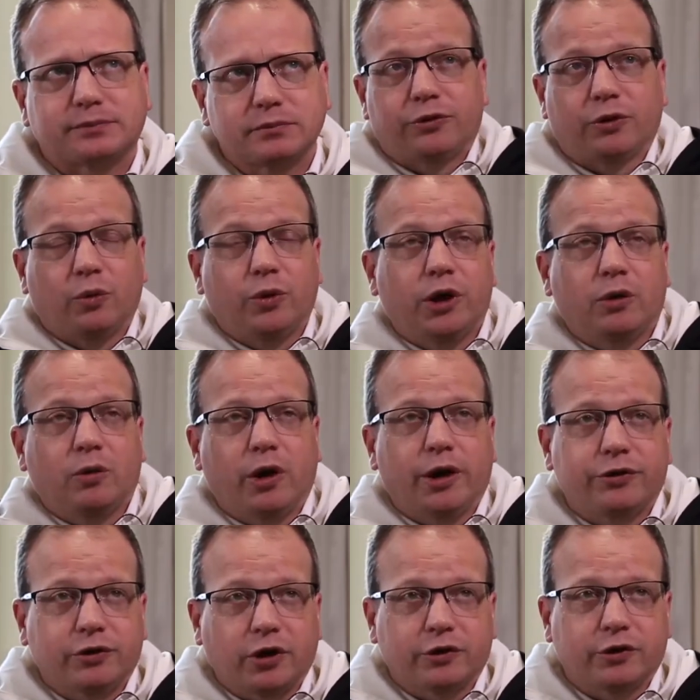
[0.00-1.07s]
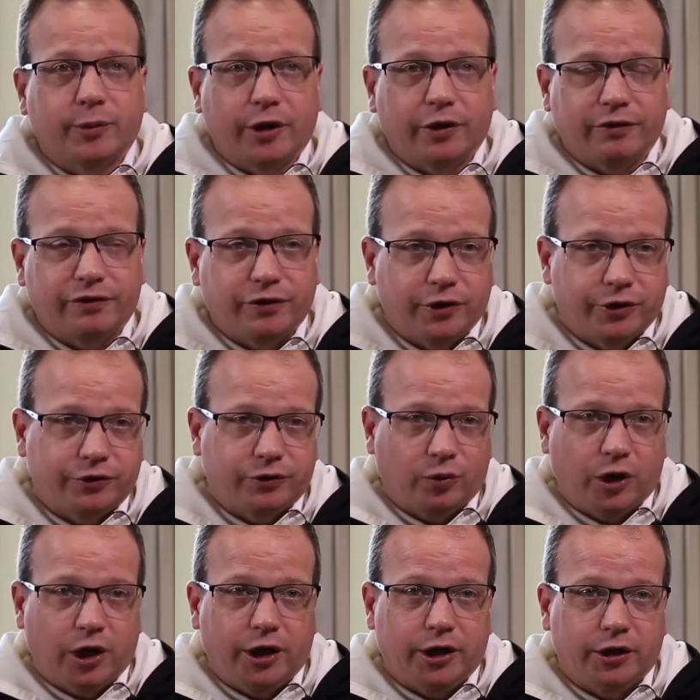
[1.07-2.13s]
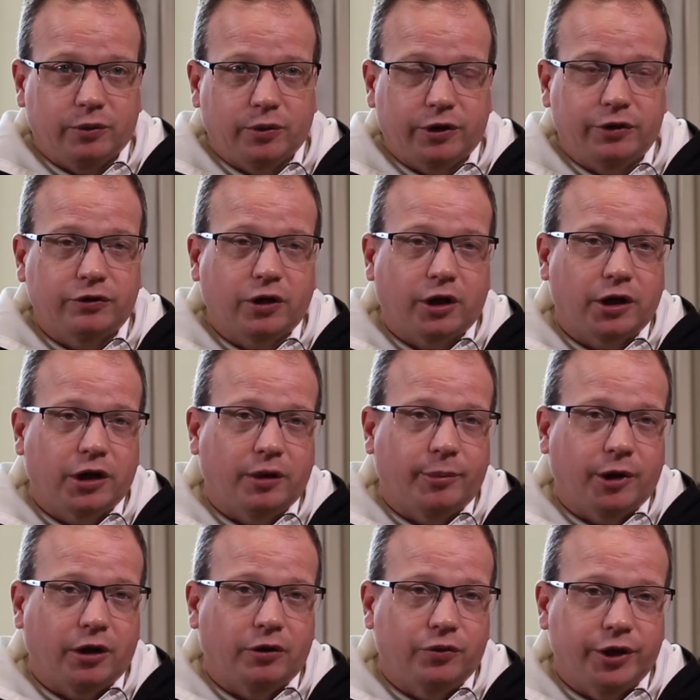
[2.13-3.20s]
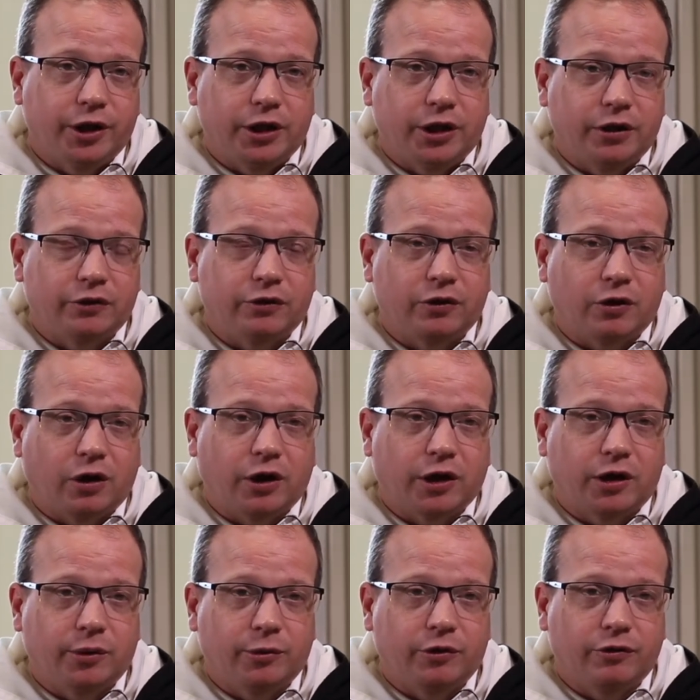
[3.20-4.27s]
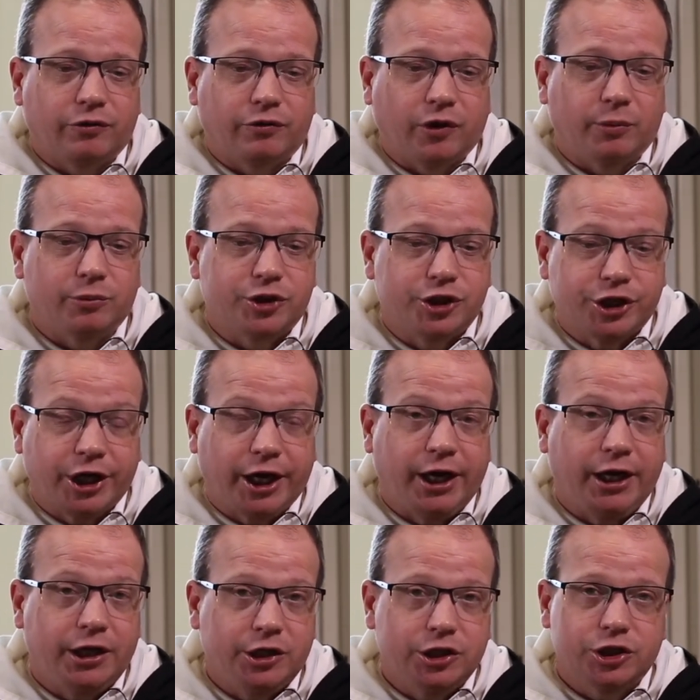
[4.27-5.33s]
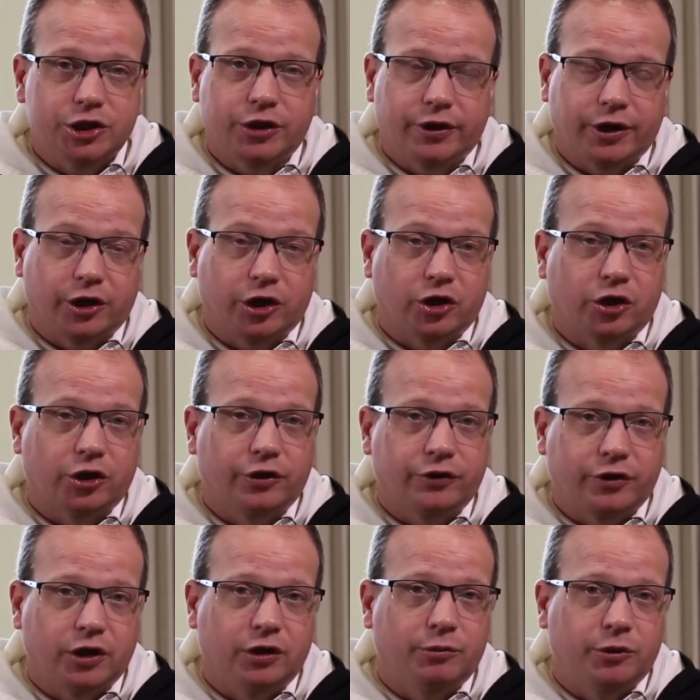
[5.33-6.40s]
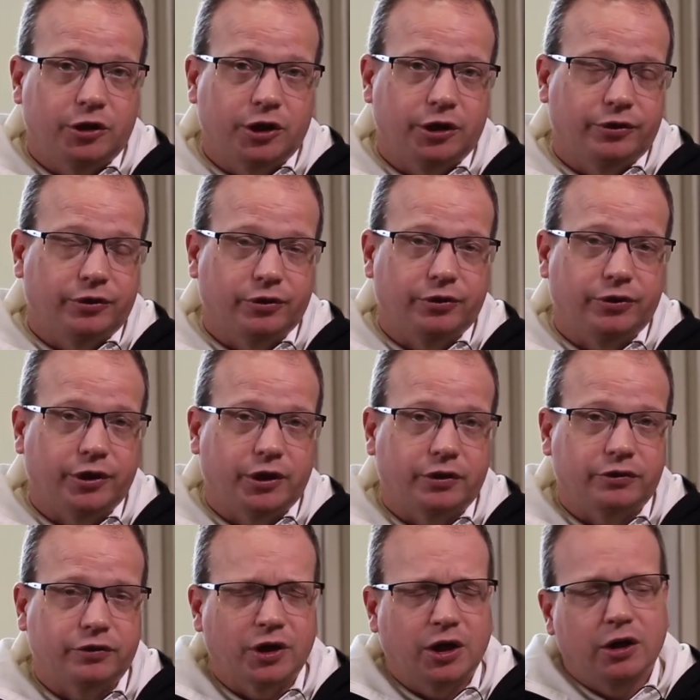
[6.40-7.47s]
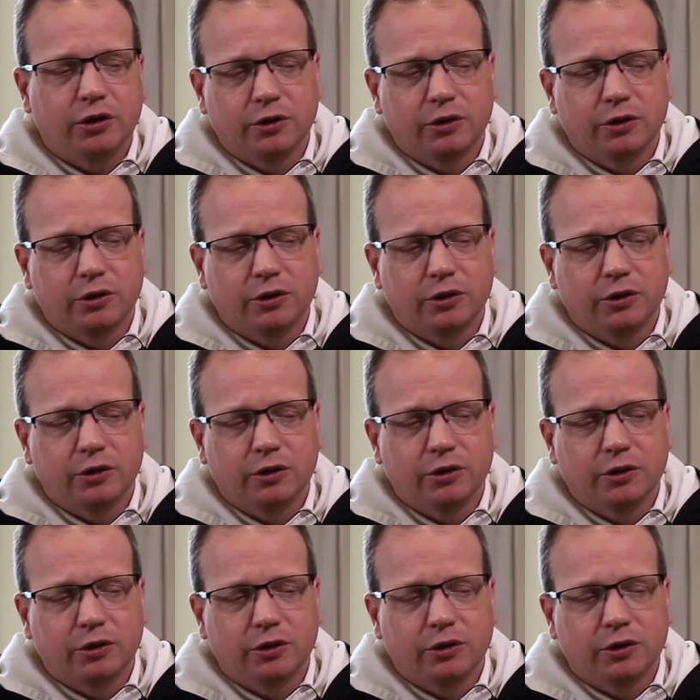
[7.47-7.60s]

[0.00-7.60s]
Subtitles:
So when Aquinas talks about the first way, what he's talking about really is an argument from change that occurs in material things.